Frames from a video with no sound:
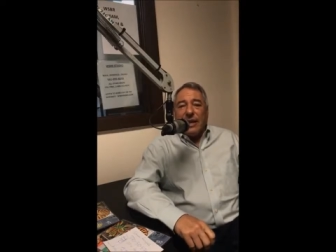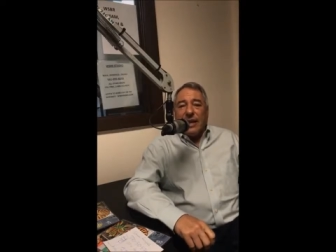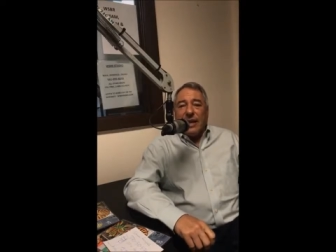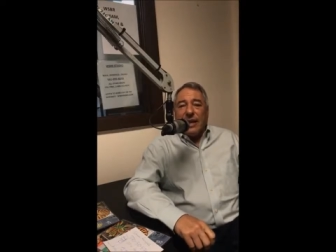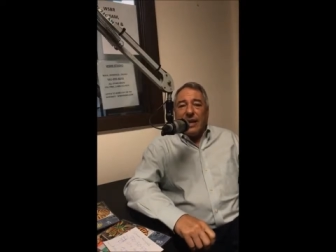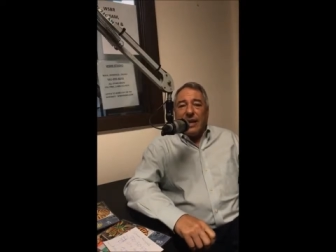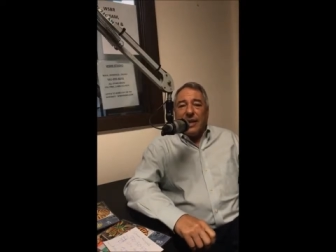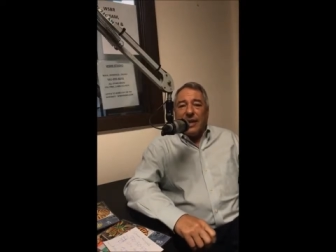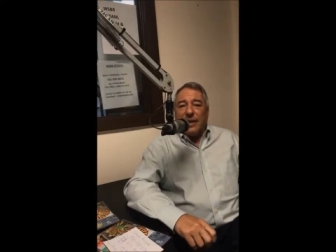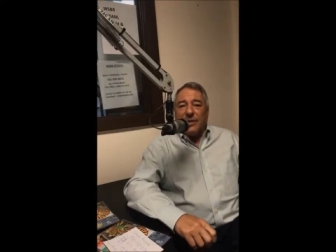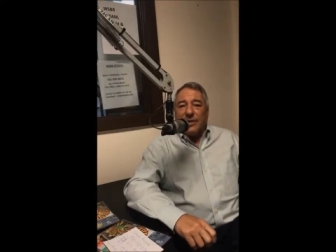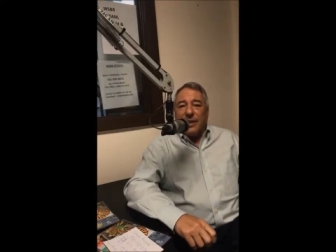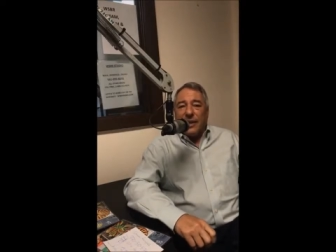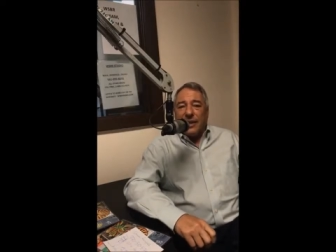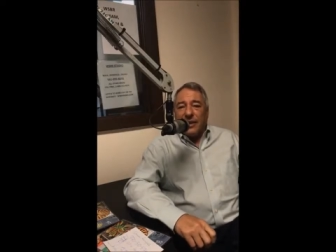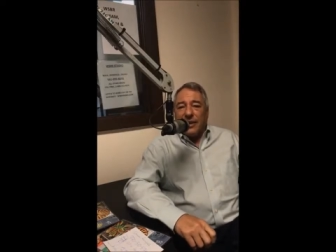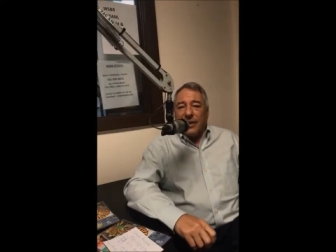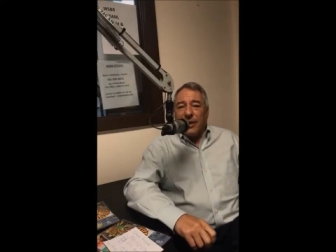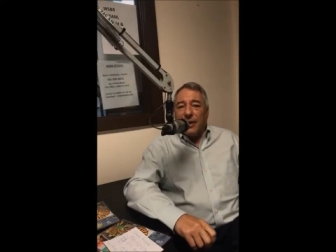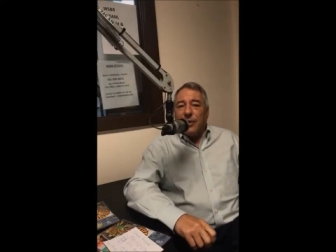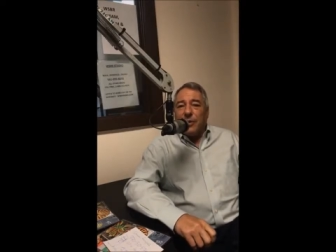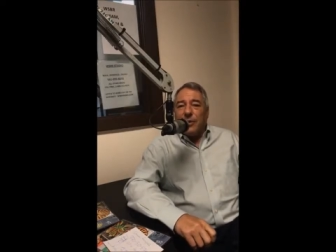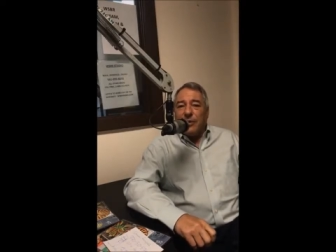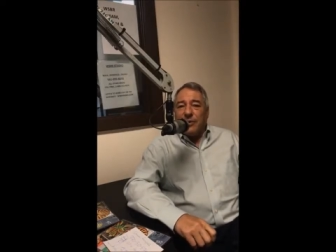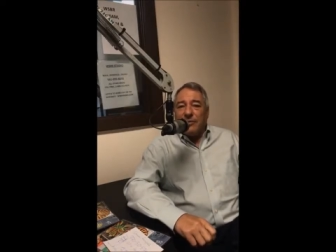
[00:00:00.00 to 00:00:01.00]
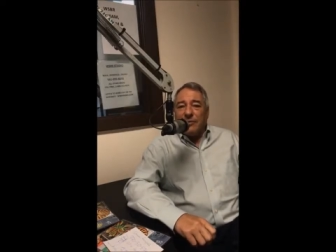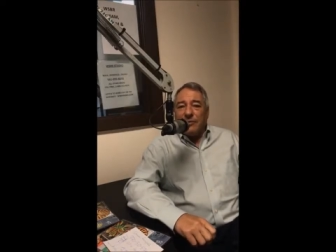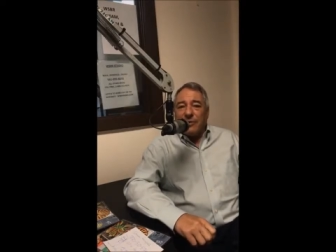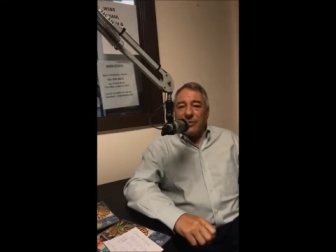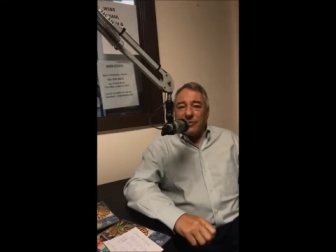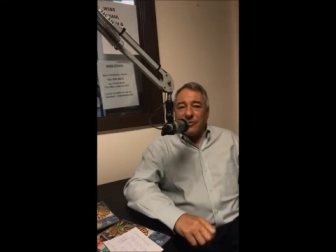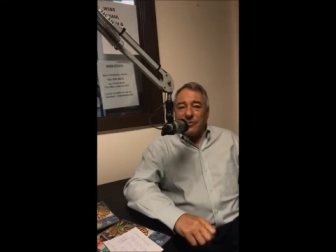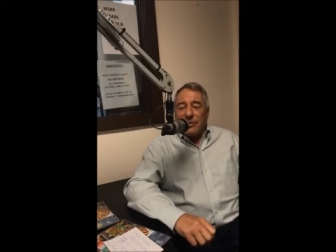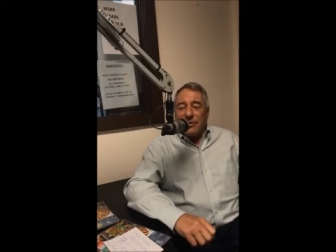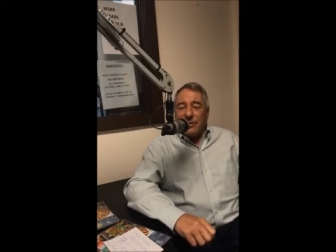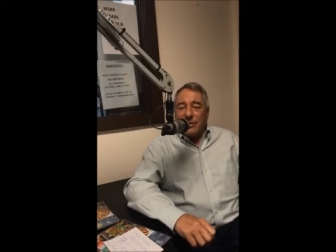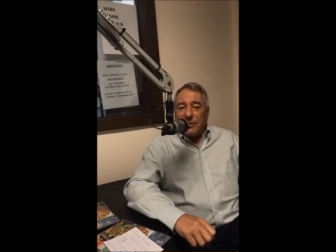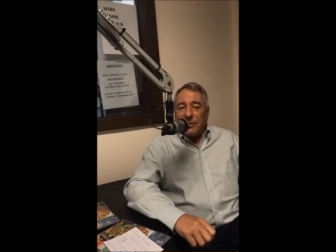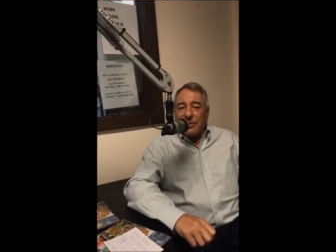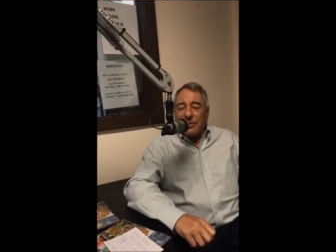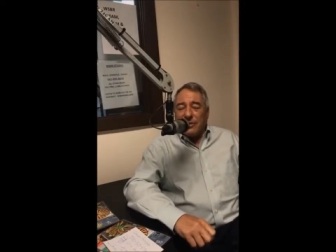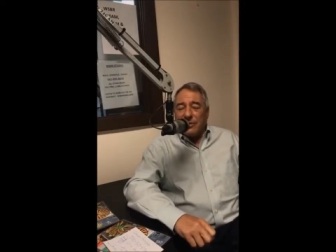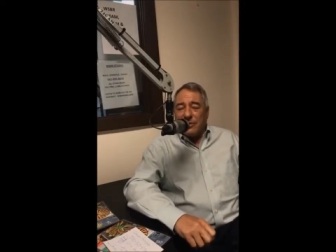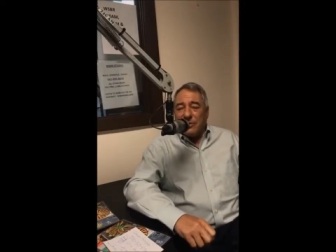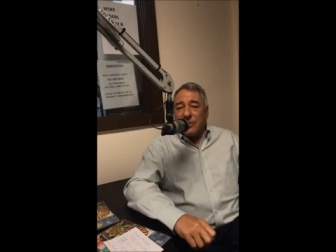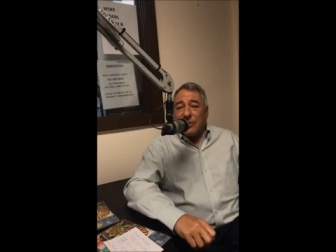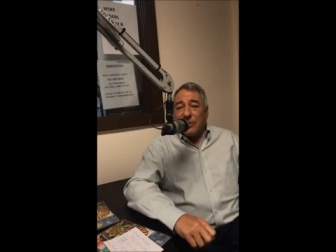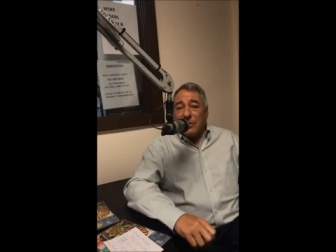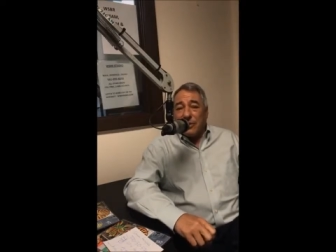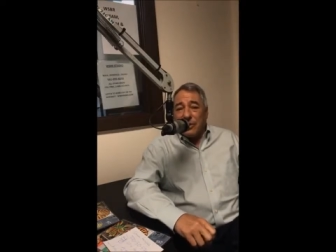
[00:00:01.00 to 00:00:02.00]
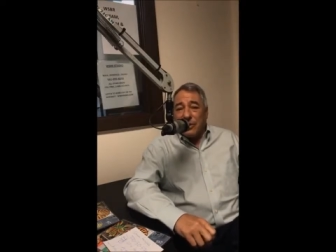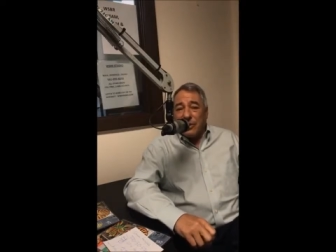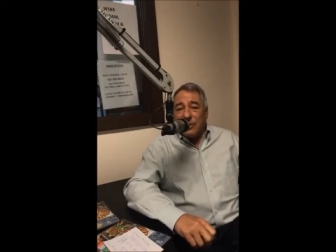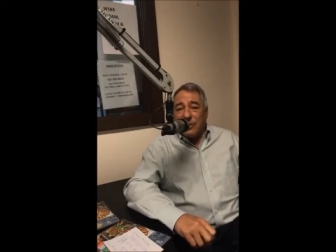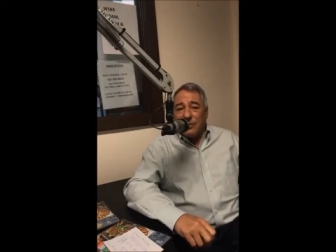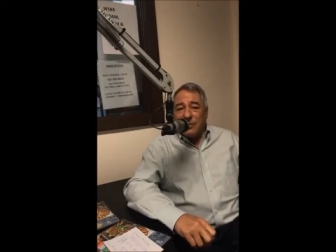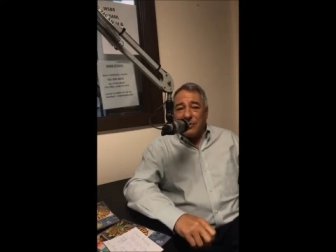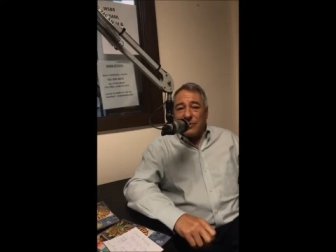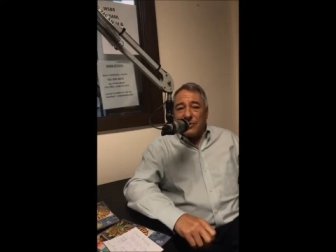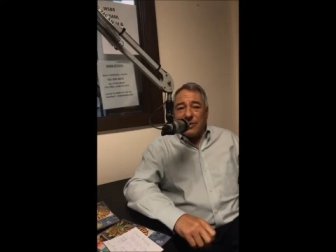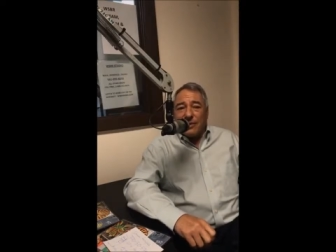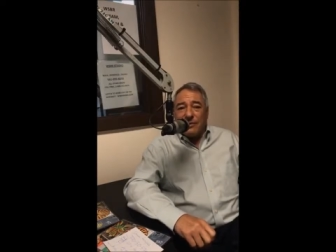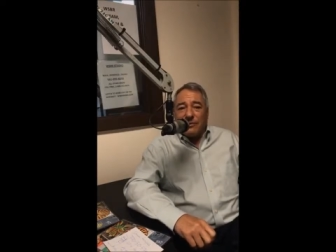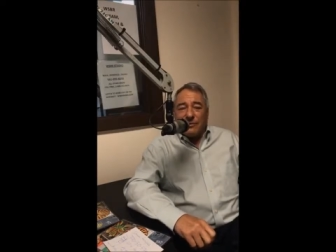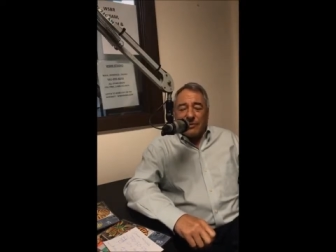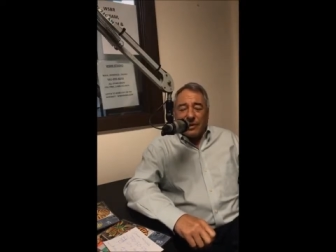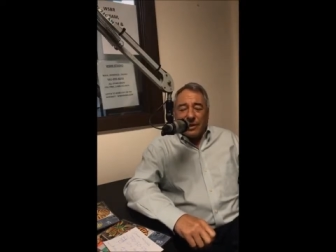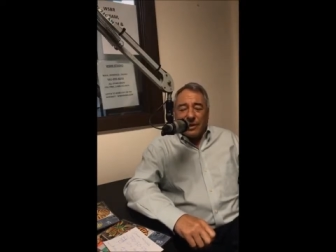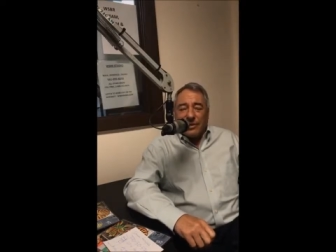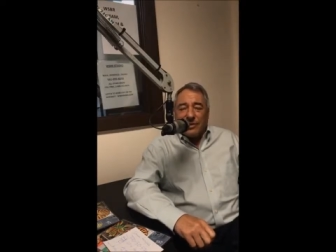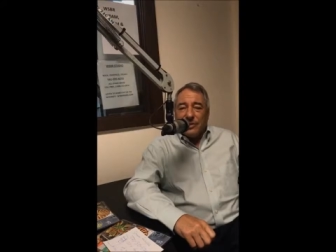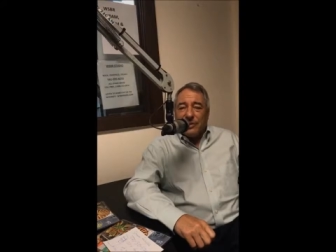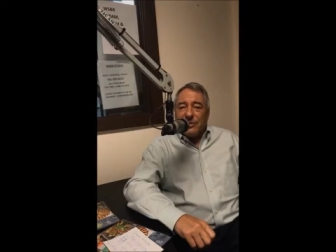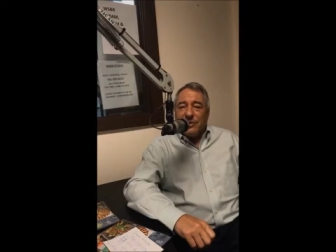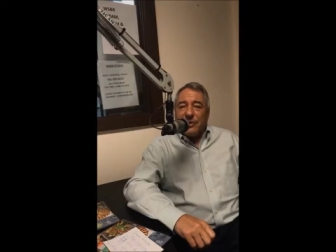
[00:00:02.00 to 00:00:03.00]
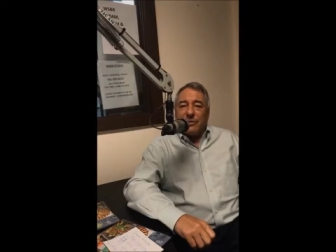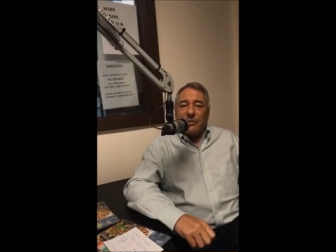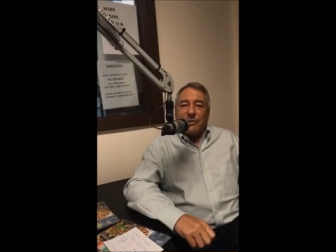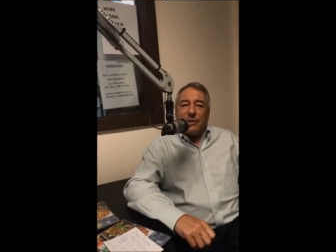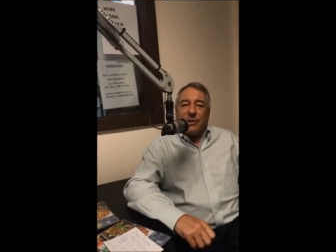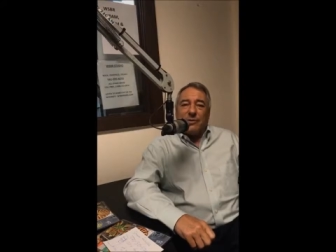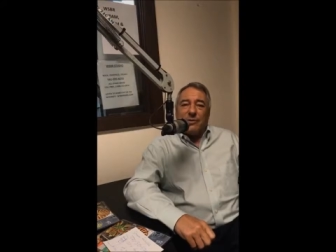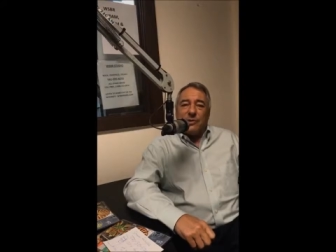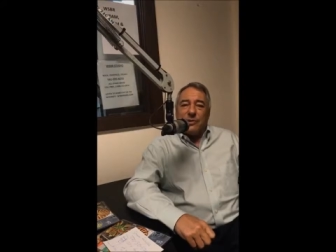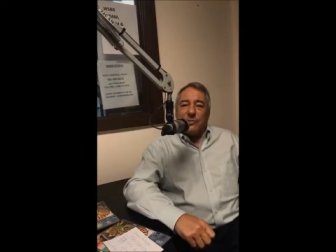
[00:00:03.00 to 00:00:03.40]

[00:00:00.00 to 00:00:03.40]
and they go and visit attorneys that frankly don't know